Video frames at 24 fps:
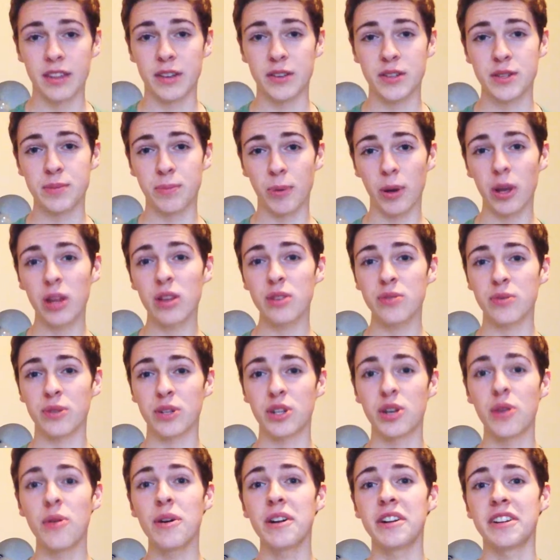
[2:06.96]
Their spoils were
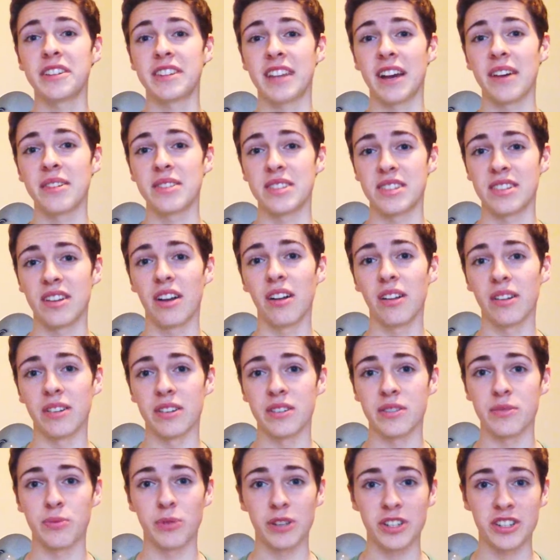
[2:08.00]

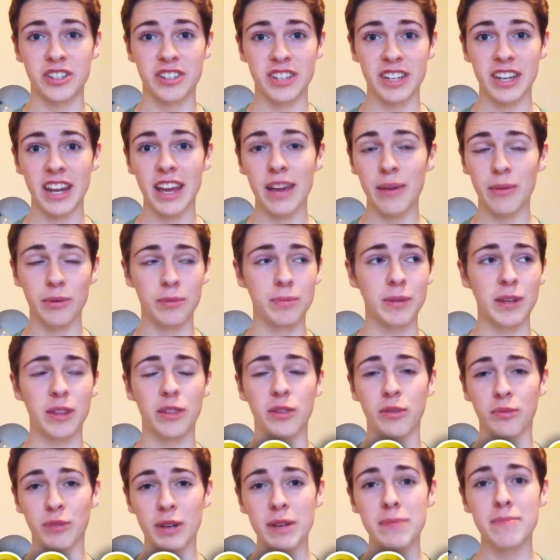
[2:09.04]
$200,000, which today would be
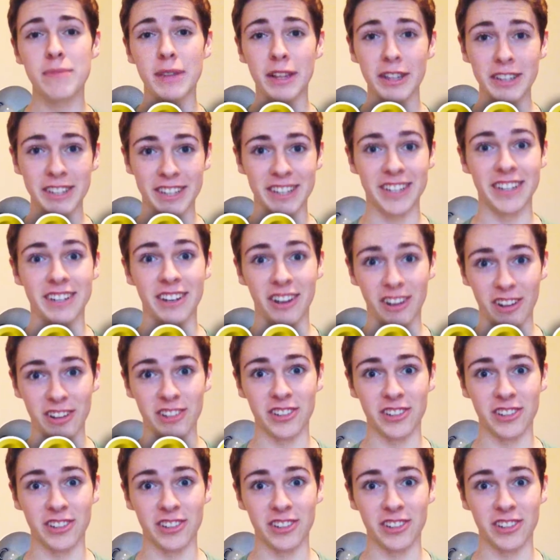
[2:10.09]
$3 million.